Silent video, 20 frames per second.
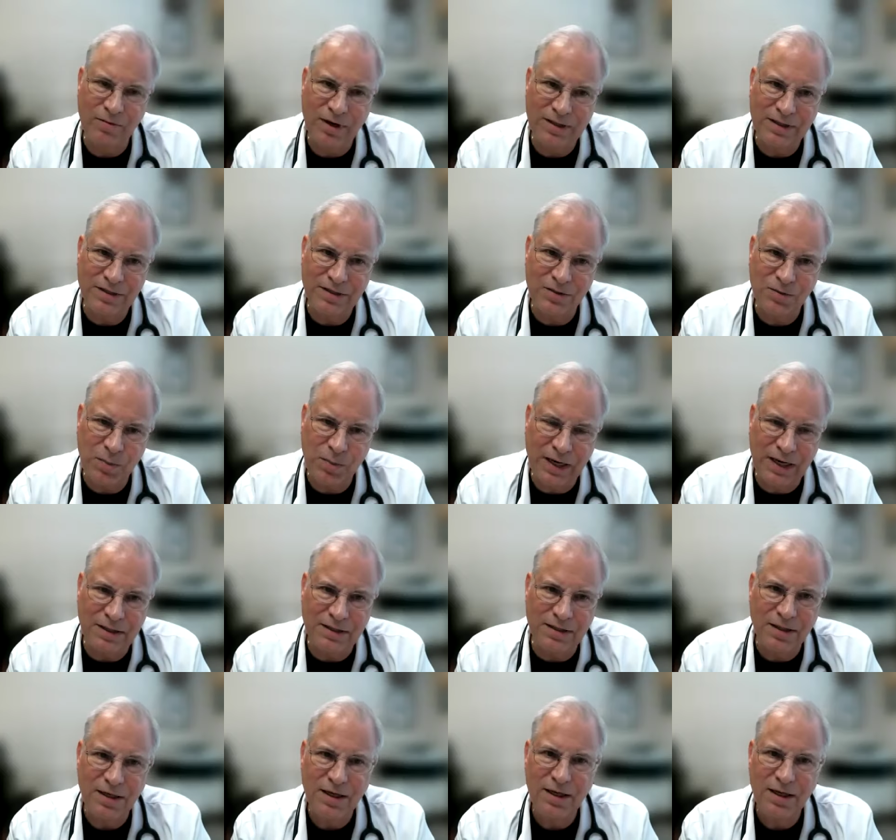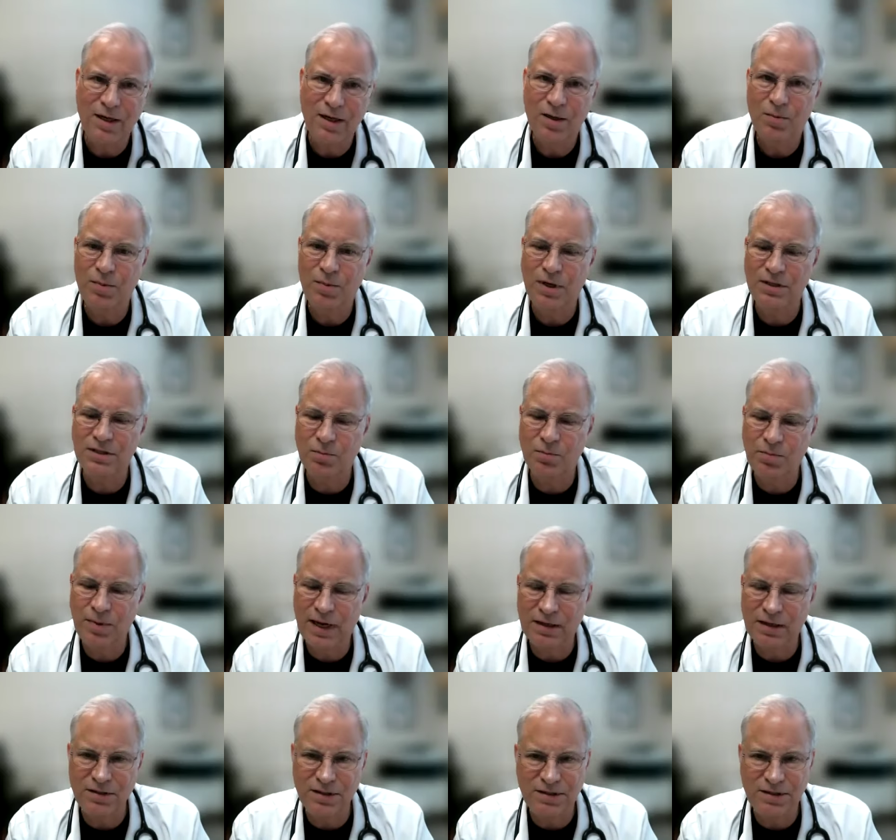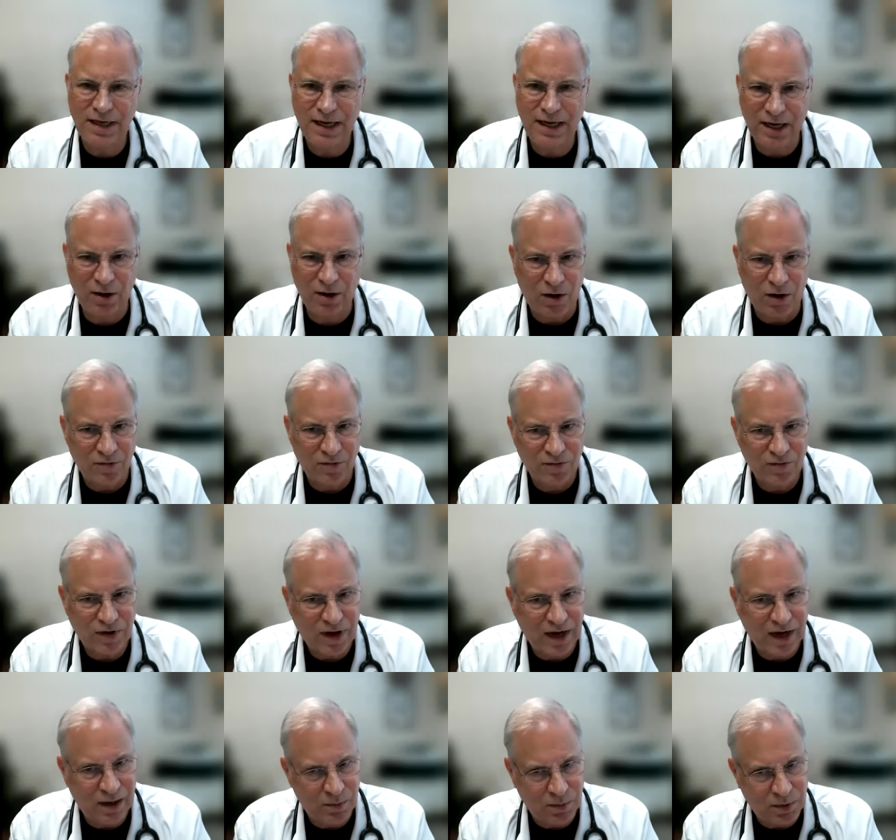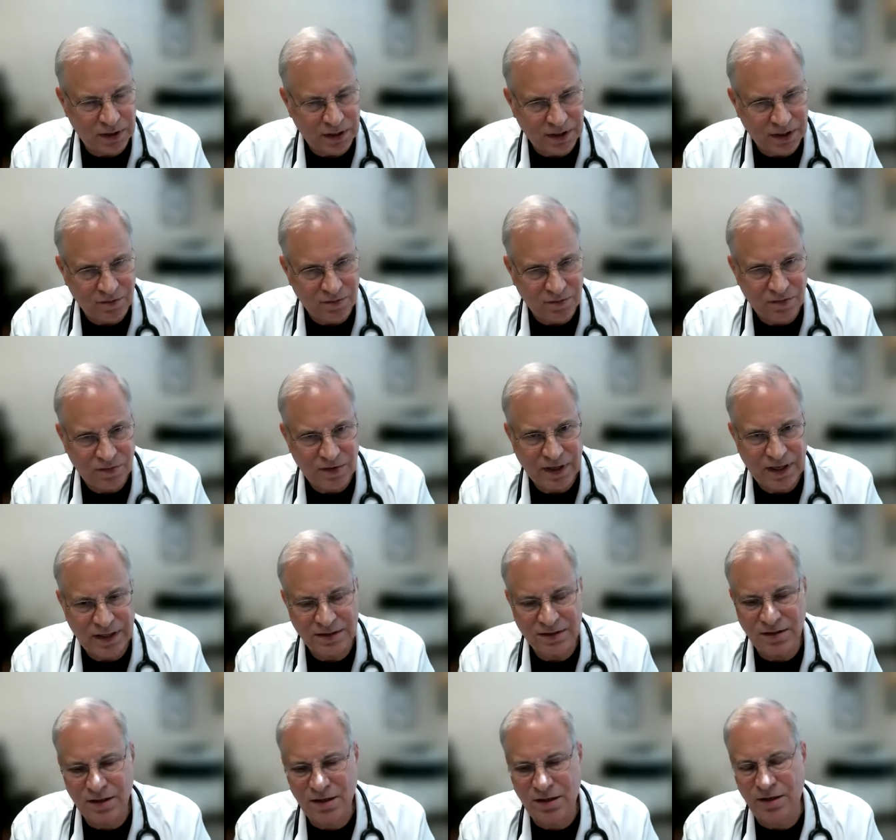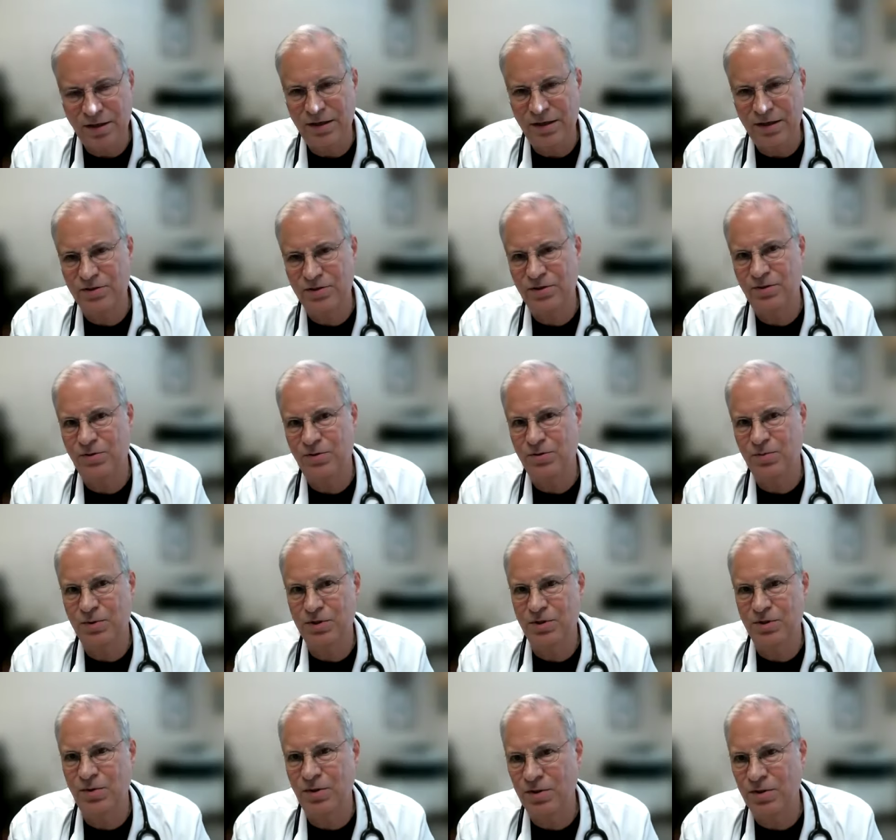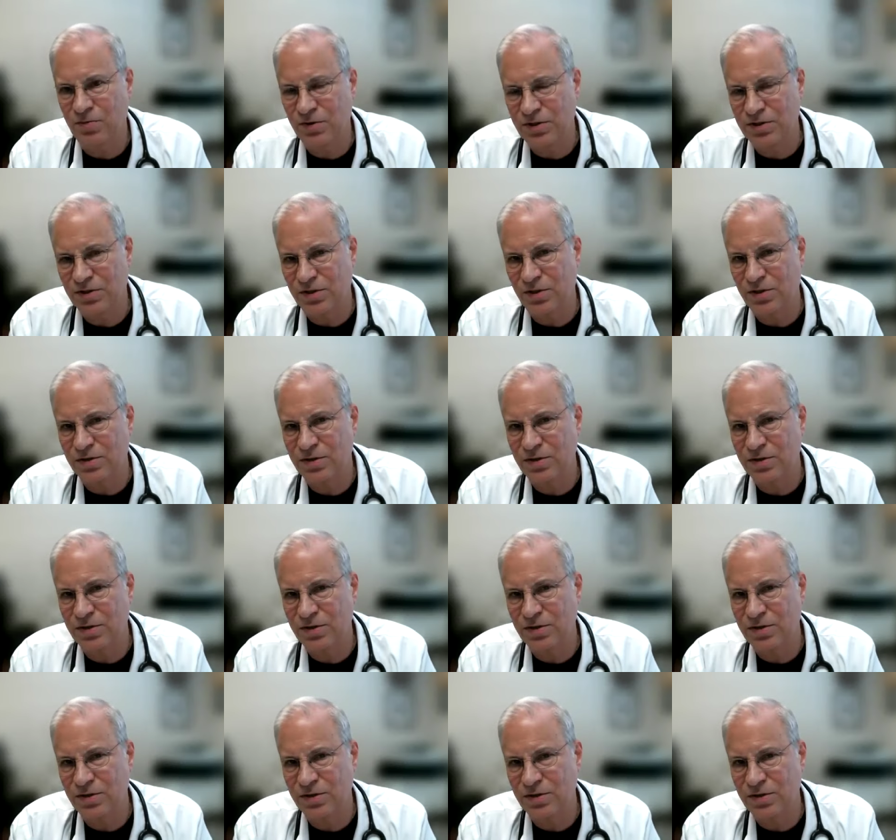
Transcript: right this minute, but it's about to take off, I believe, as the clinician who's been doing the research,